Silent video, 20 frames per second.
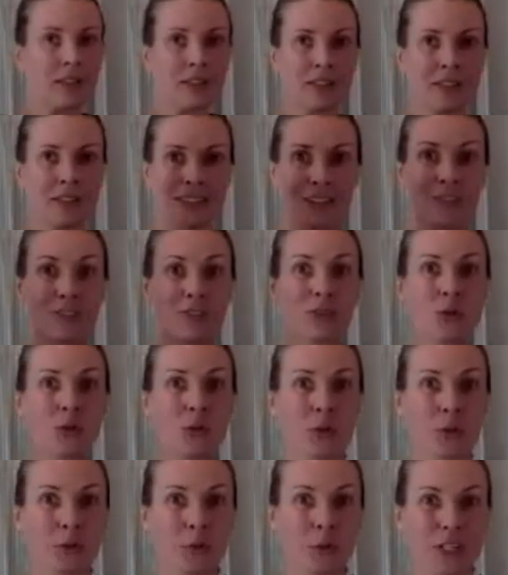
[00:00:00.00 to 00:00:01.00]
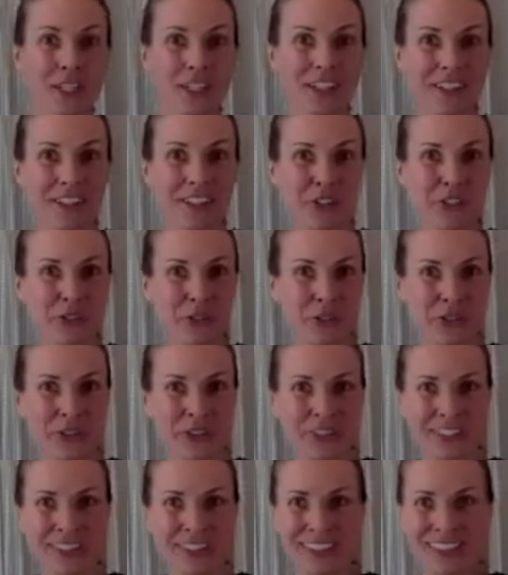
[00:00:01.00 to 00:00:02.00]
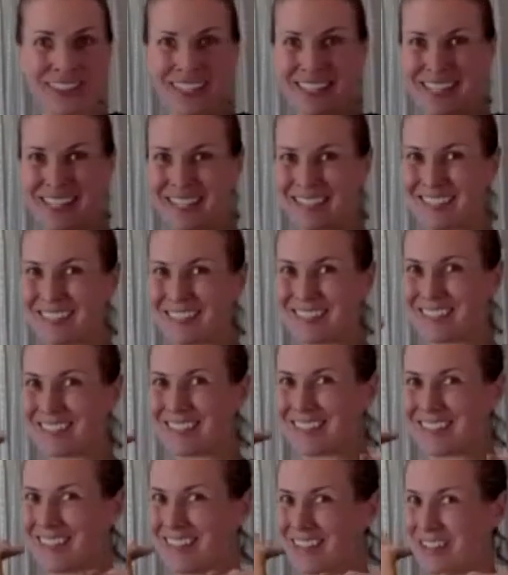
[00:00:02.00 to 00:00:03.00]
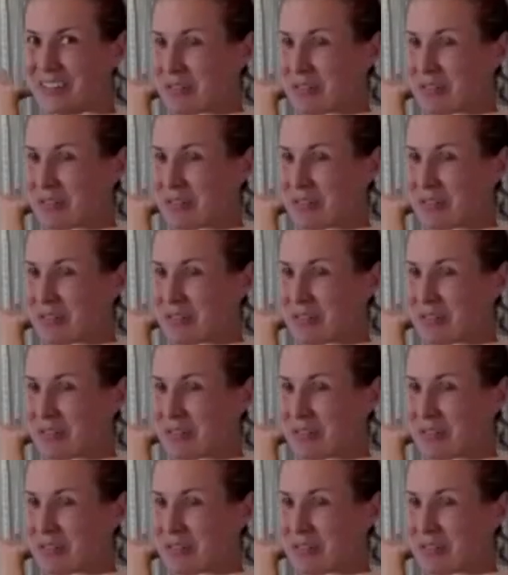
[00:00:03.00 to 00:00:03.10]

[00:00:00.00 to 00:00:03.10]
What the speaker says: Even though we're working on shoulders, see, like that's just another